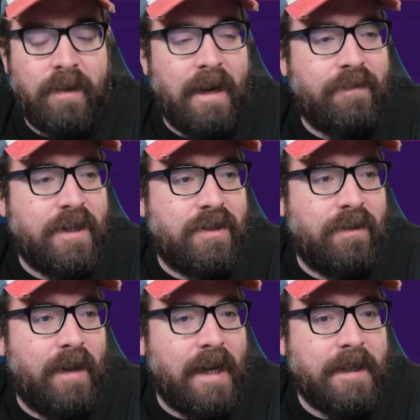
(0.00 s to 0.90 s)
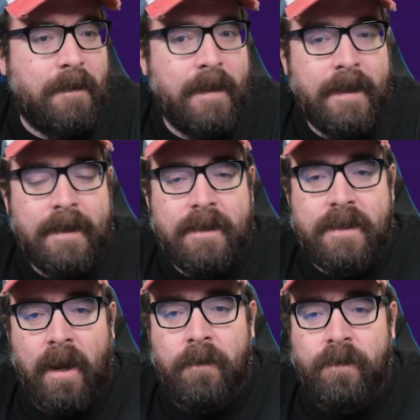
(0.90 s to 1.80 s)
We left it too late.
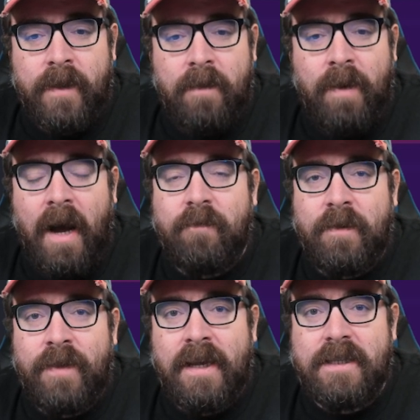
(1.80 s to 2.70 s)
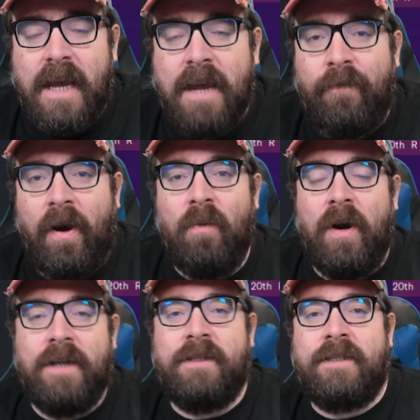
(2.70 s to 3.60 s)
So part of me thinks if I
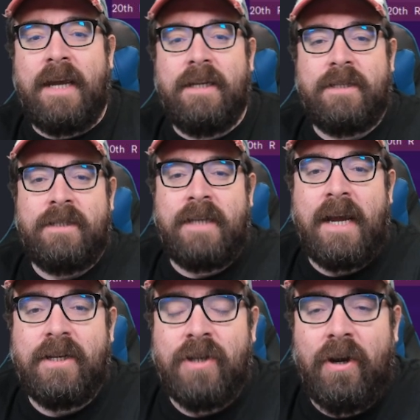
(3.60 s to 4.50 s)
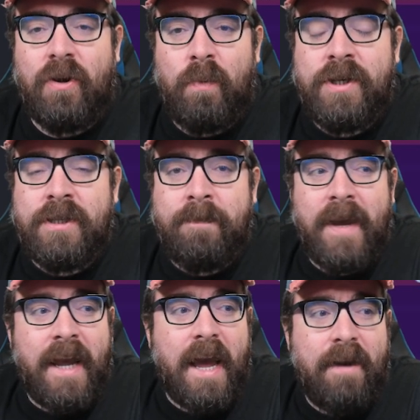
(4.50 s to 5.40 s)
were to stay at Tottenham, which is a
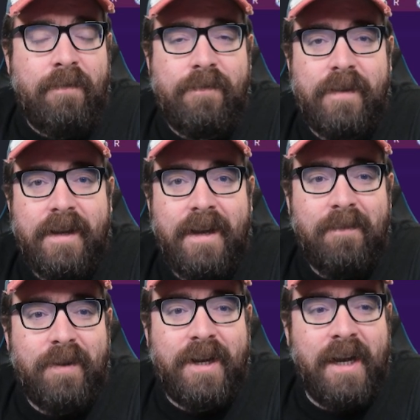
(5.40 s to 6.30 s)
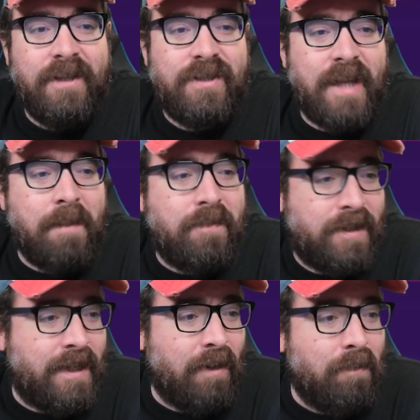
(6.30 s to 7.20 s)
big if, because they
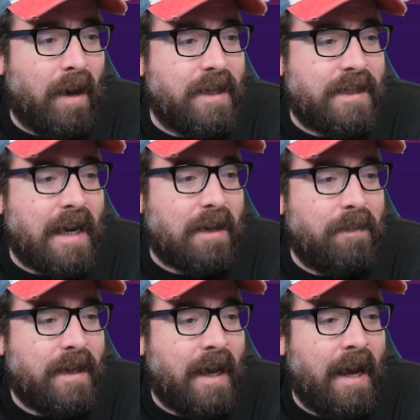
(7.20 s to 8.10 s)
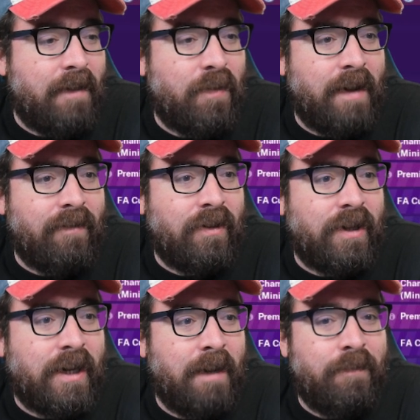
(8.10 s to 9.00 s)
still might sack me yet, if we have a look
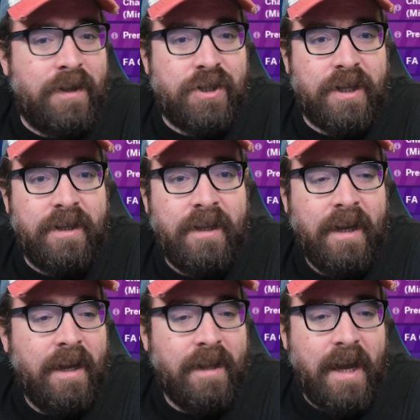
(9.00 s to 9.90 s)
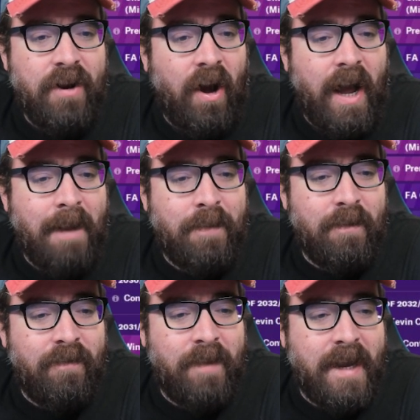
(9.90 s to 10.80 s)
at Club Vision, they're not happy
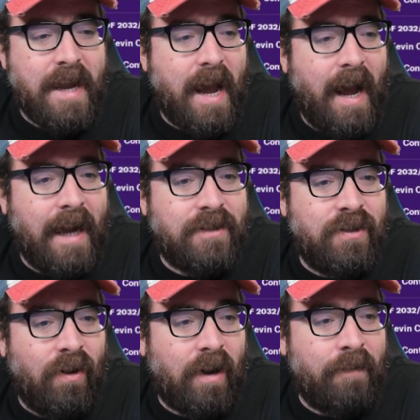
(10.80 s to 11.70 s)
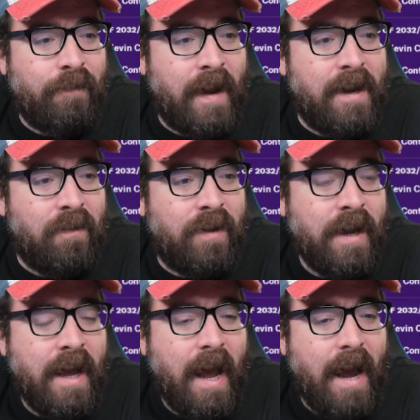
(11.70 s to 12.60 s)
with me at all. I failed
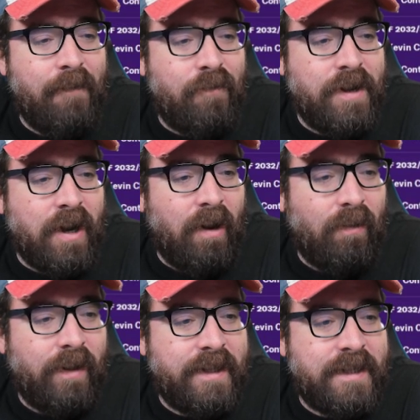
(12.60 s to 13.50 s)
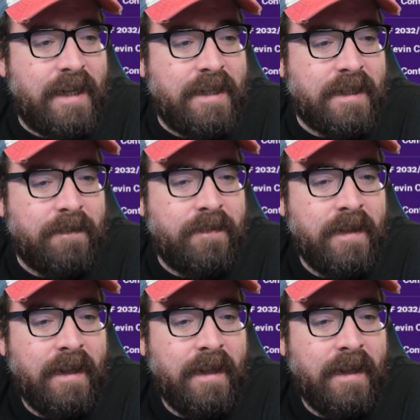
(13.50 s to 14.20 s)
every goal this season.